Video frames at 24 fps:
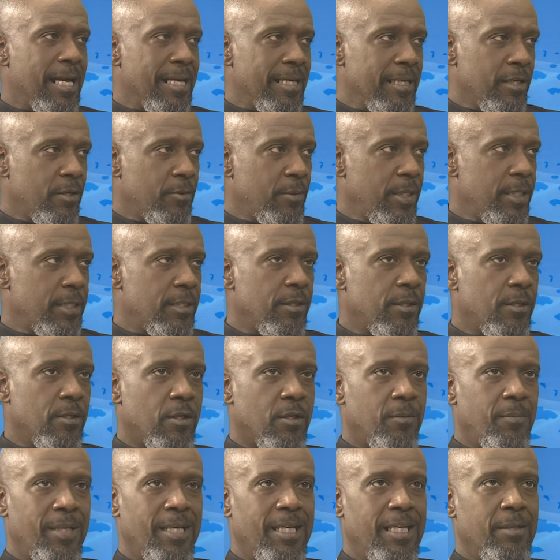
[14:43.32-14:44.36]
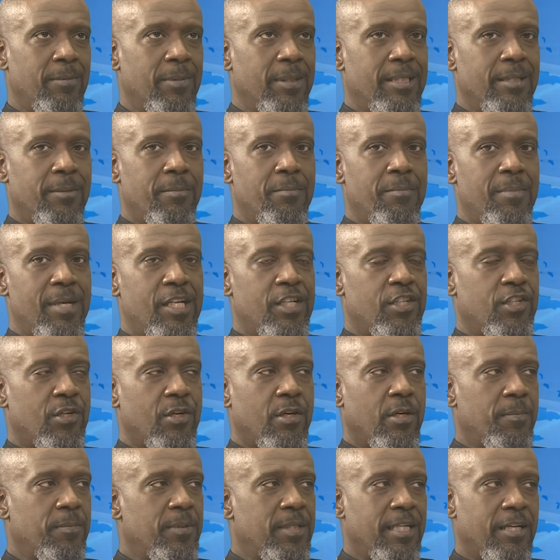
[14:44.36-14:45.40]
adequate, not being able to
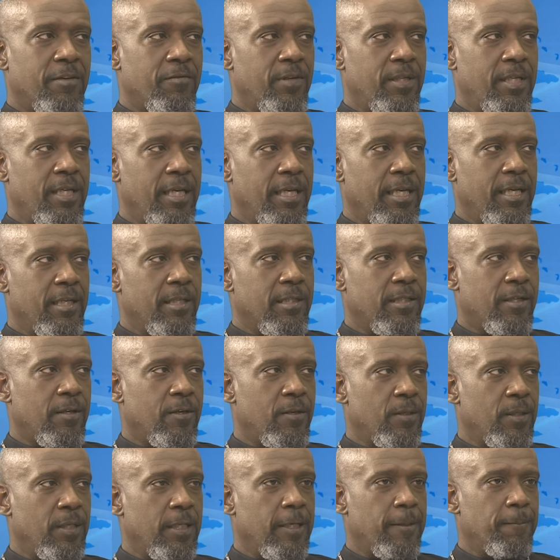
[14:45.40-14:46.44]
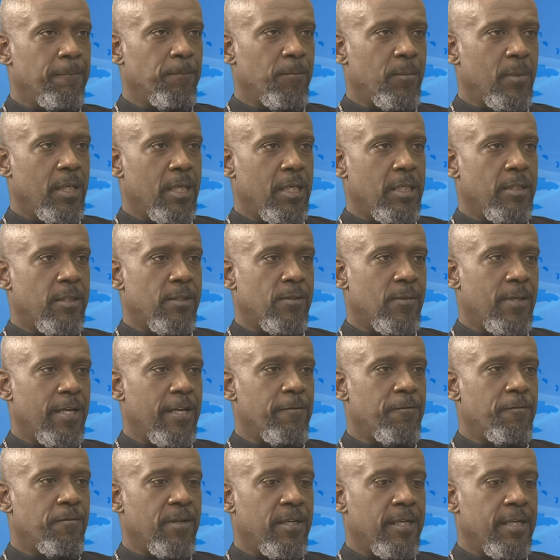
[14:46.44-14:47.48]
measure up to everything else around them. And
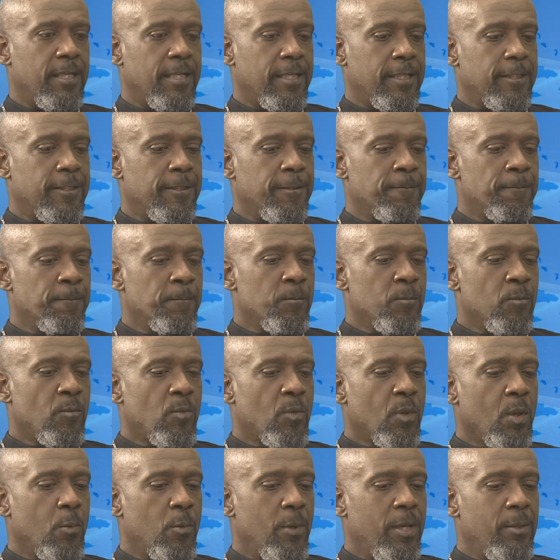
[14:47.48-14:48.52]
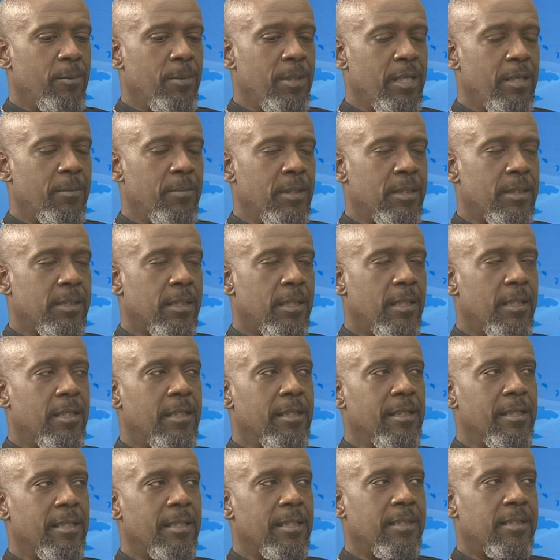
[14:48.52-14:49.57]
so I felt that when we're able to
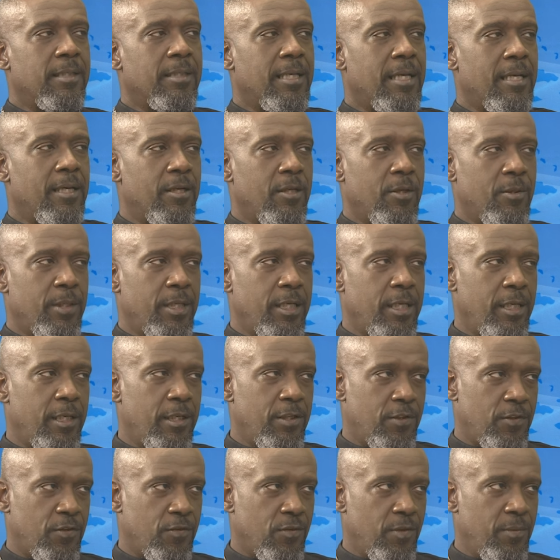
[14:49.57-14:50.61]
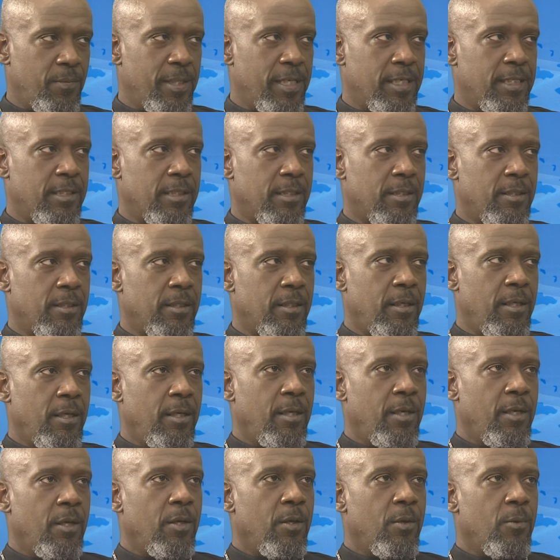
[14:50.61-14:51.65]
understand our history better,
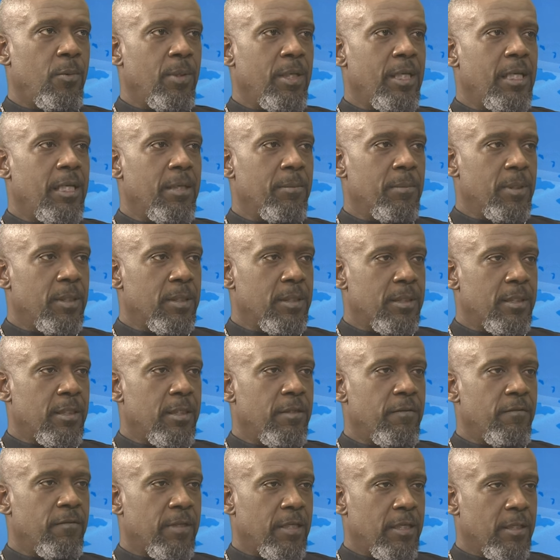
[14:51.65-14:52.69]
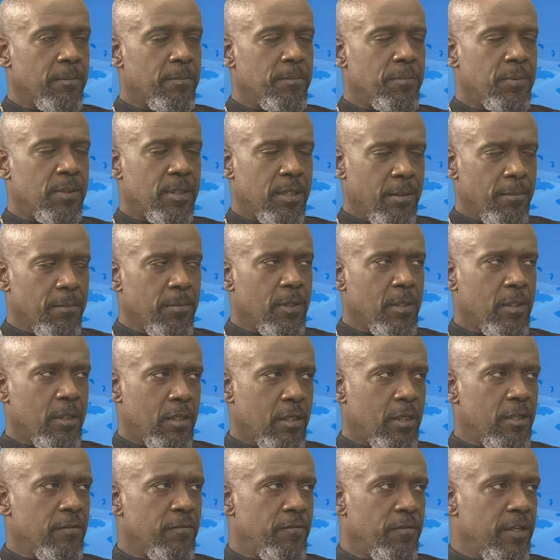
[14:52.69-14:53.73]
be able to develop some
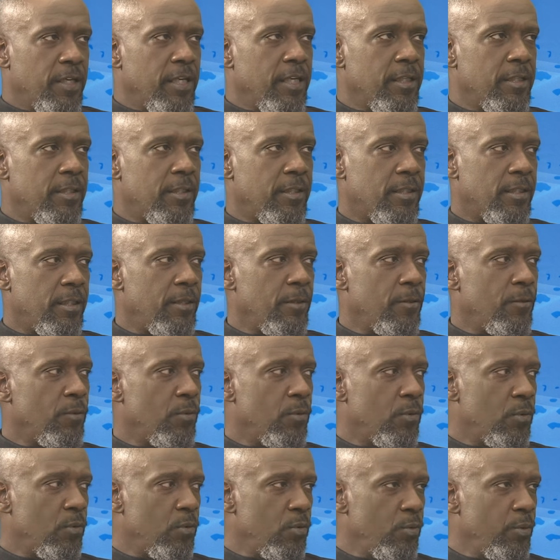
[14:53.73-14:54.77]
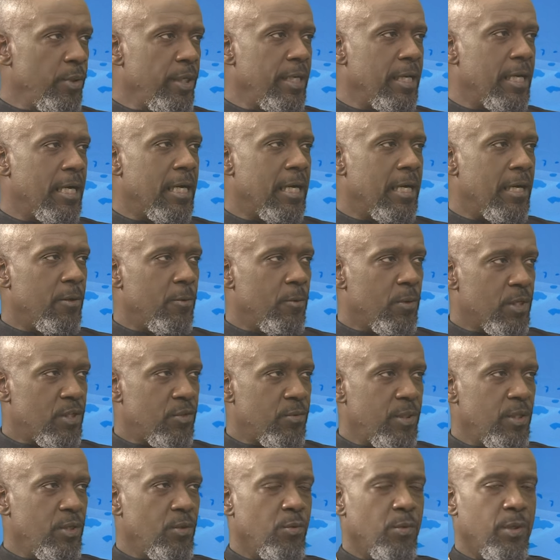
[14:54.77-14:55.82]
confidence in who we are,
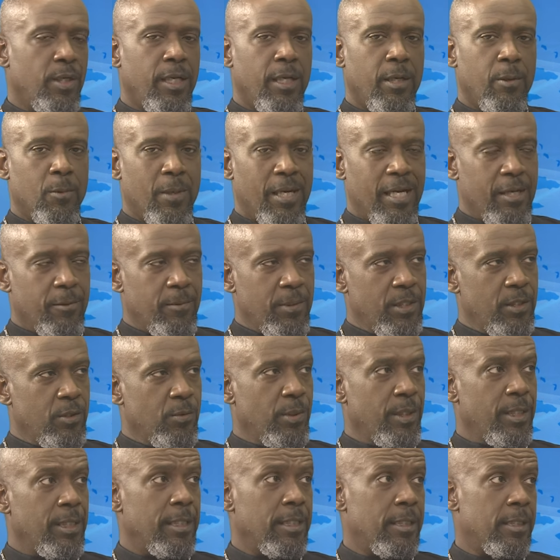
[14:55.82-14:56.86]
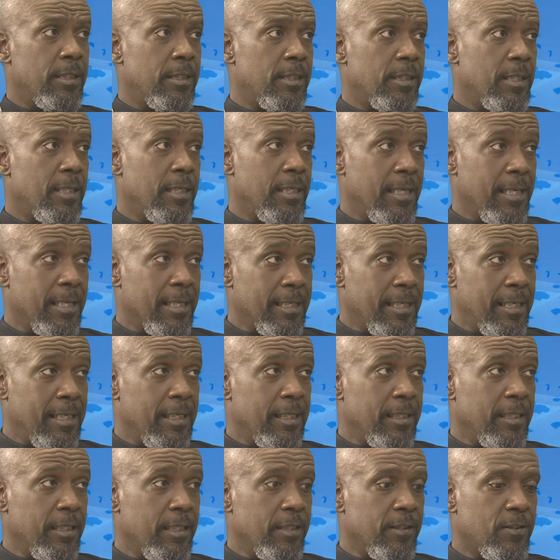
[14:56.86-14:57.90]
what we're doing, why we're doing it, and that
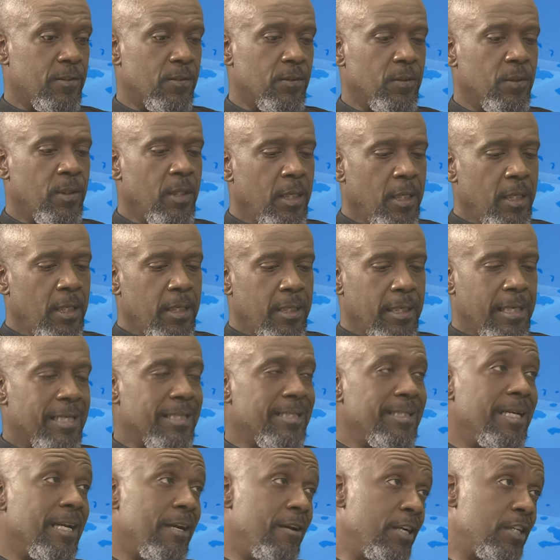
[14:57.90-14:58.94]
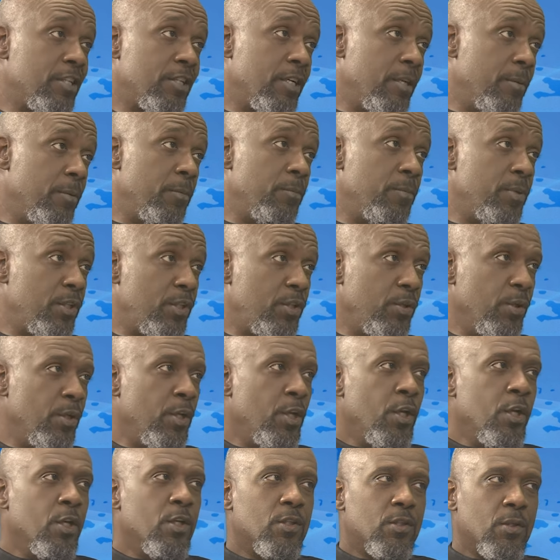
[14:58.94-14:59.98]
kind of thing. So that's the direction I'm
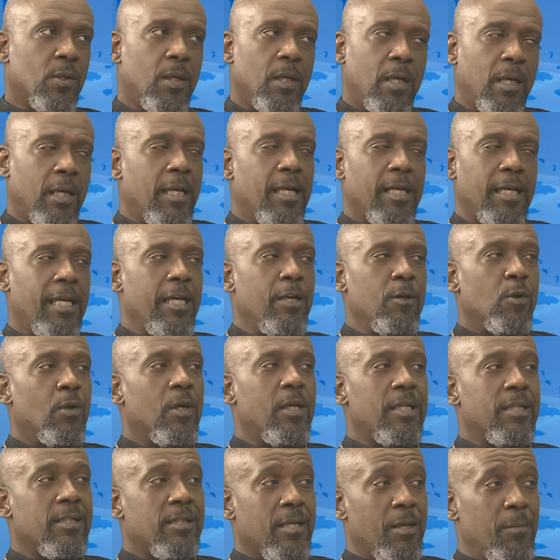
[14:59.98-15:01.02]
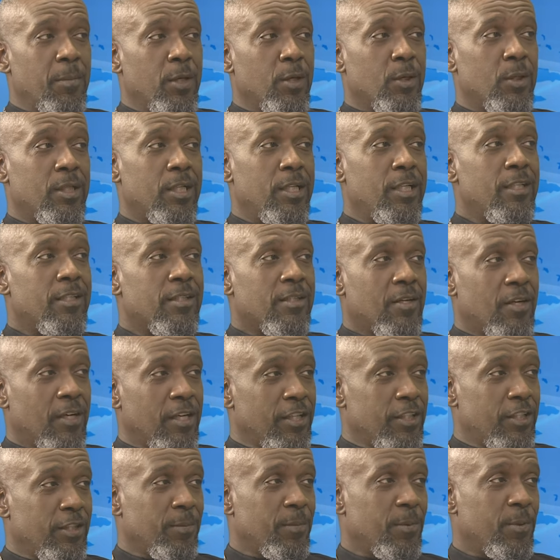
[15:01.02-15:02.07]
pursuing. So again, all of this coming out of the
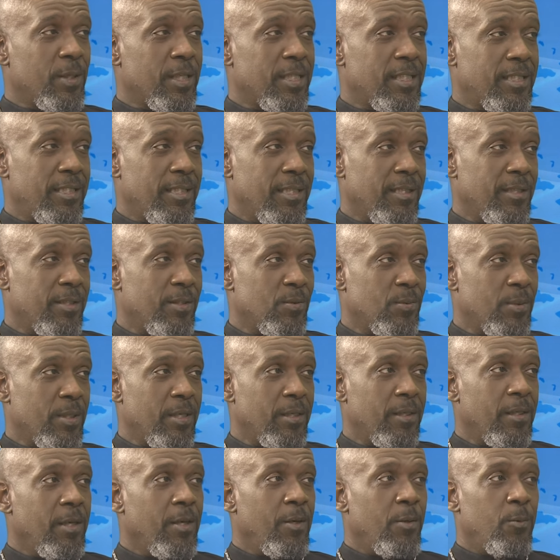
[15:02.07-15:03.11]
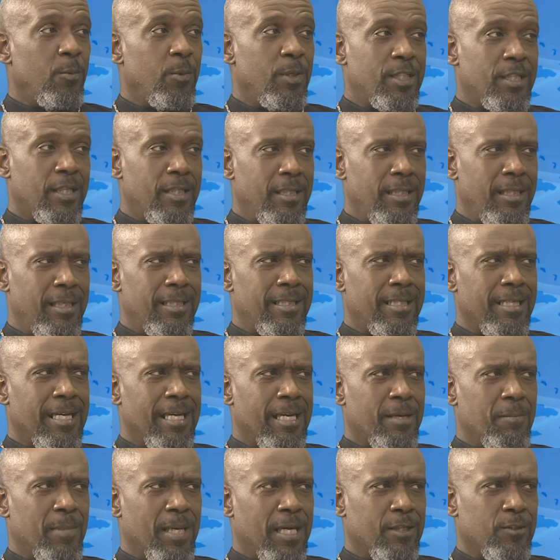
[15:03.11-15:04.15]
scholarship question as well, which I needed to
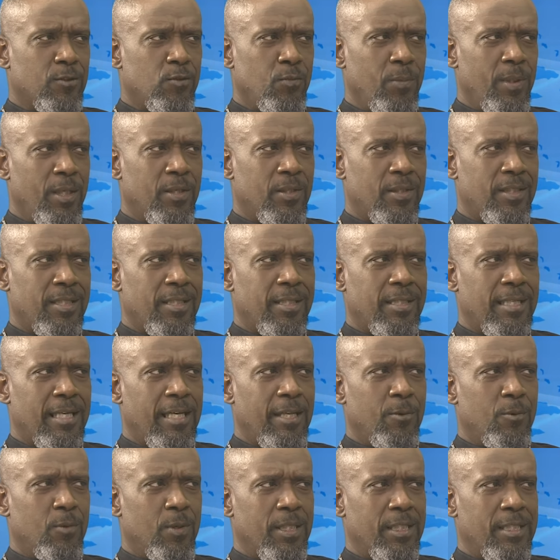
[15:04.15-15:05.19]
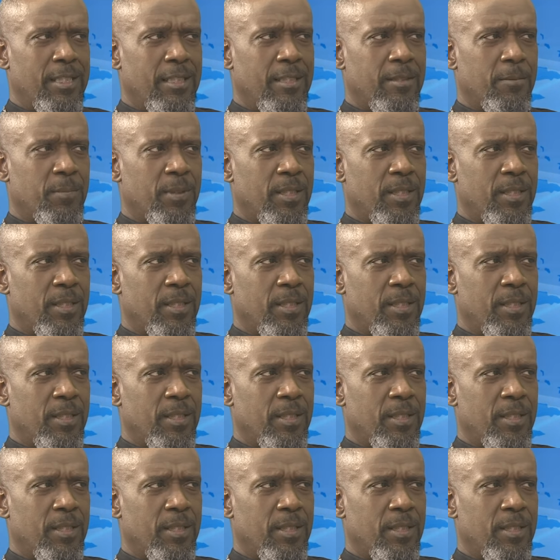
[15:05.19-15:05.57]
get back to because you said they wanted